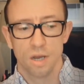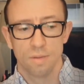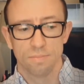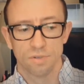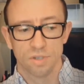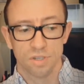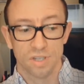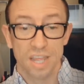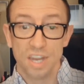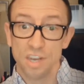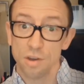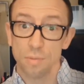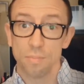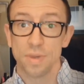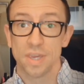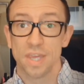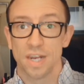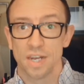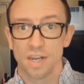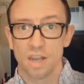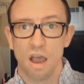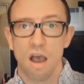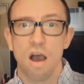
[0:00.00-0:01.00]
So then you're
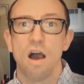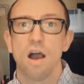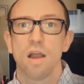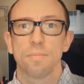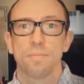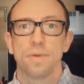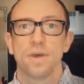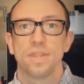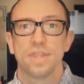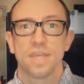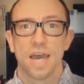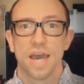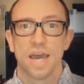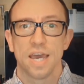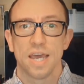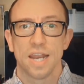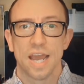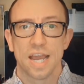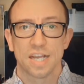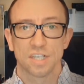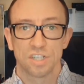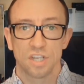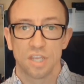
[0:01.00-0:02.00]
beginning to augment that
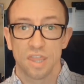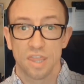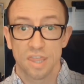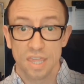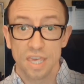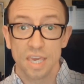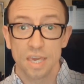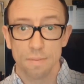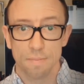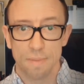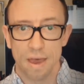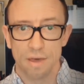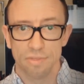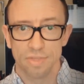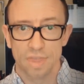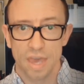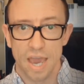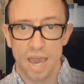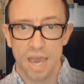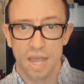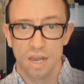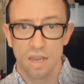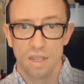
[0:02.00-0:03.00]
and actually think about
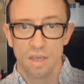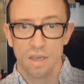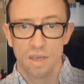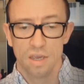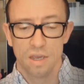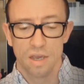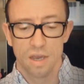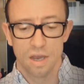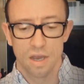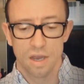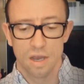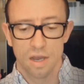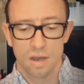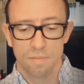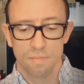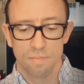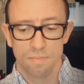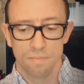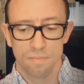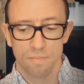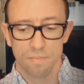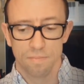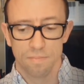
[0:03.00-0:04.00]
that
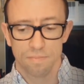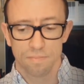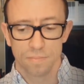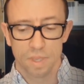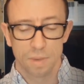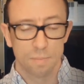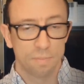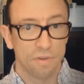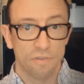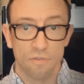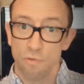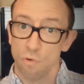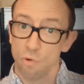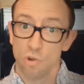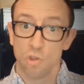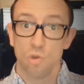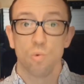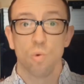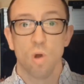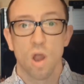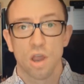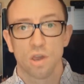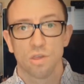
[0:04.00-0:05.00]
before
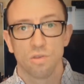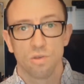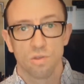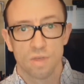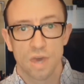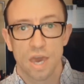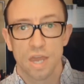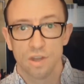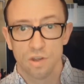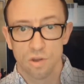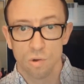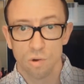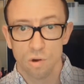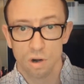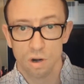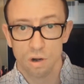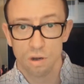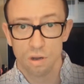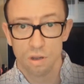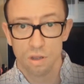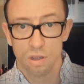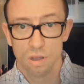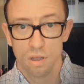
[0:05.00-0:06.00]
you walk through that door.
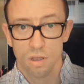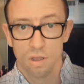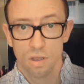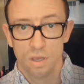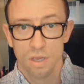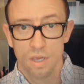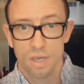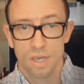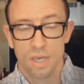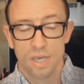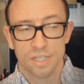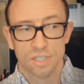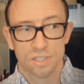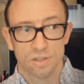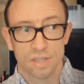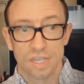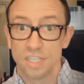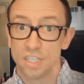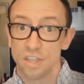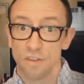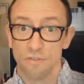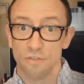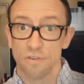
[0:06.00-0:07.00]
And so
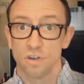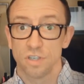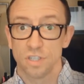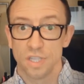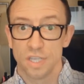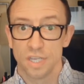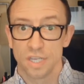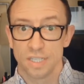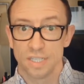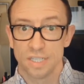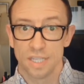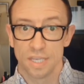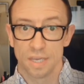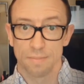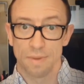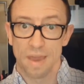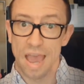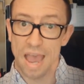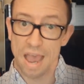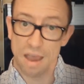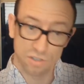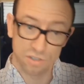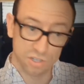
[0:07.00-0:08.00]
that's the first thing, is think
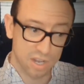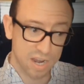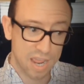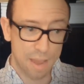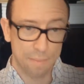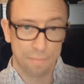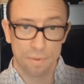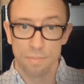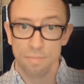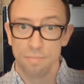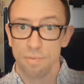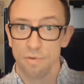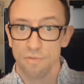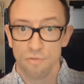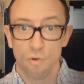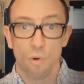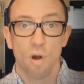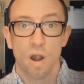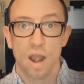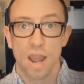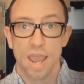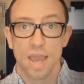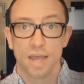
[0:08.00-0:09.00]
about how it's going to happen
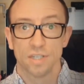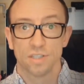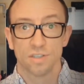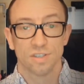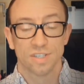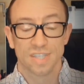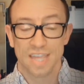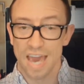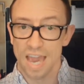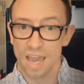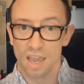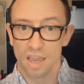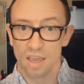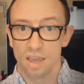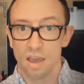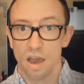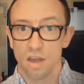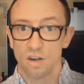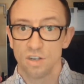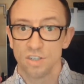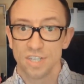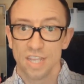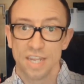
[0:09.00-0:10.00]
beforehand. So it's that
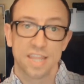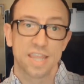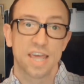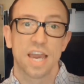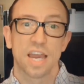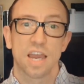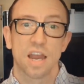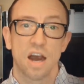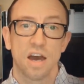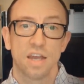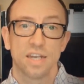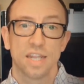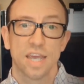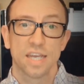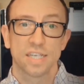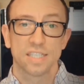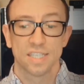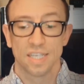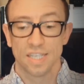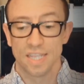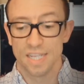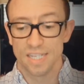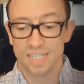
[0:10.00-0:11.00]
understanding that
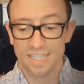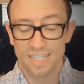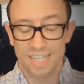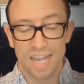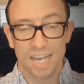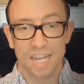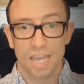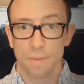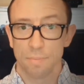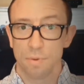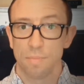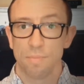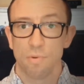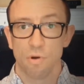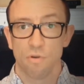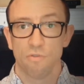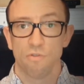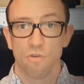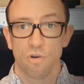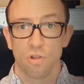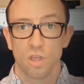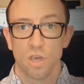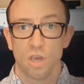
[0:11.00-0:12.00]
context and then setting up your
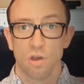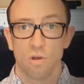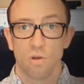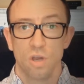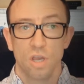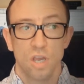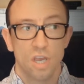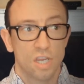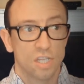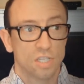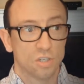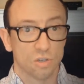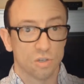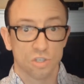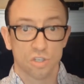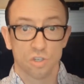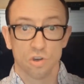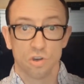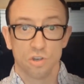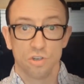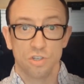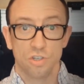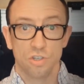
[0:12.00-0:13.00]
portfolio so it's
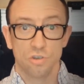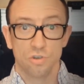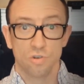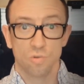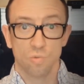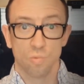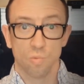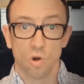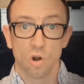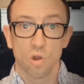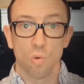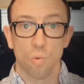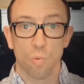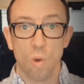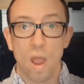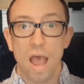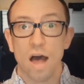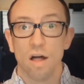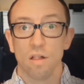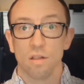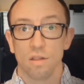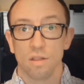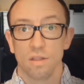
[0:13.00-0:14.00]
going to work
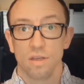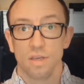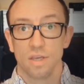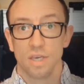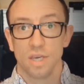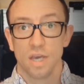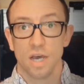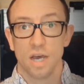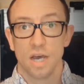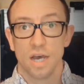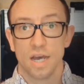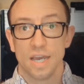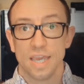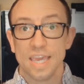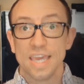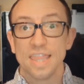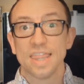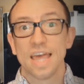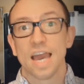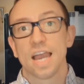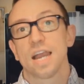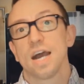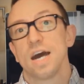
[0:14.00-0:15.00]
well
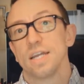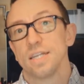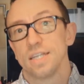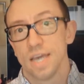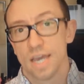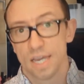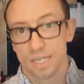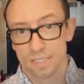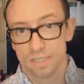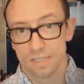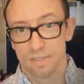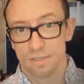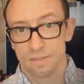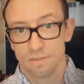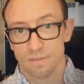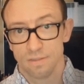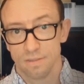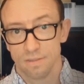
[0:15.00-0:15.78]
in that context.